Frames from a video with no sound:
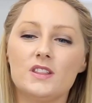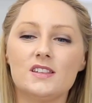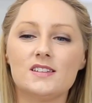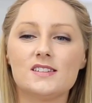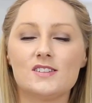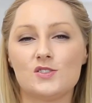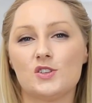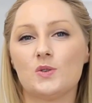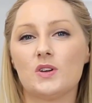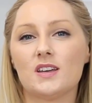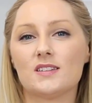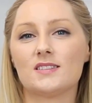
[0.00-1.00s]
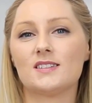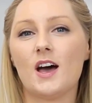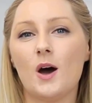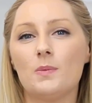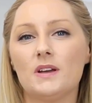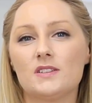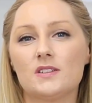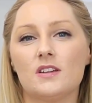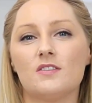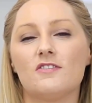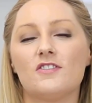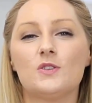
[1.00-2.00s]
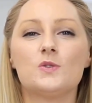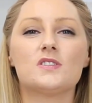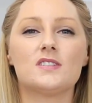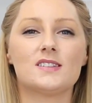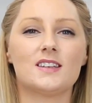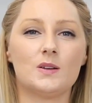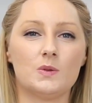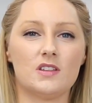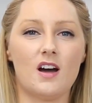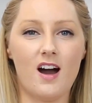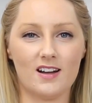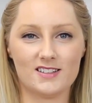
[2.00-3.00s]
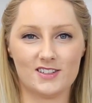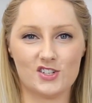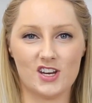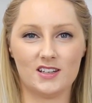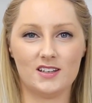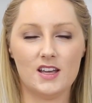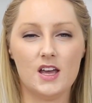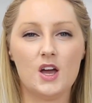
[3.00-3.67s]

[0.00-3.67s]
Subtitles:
this is doing is it's helping to infuse the skin with oxygen,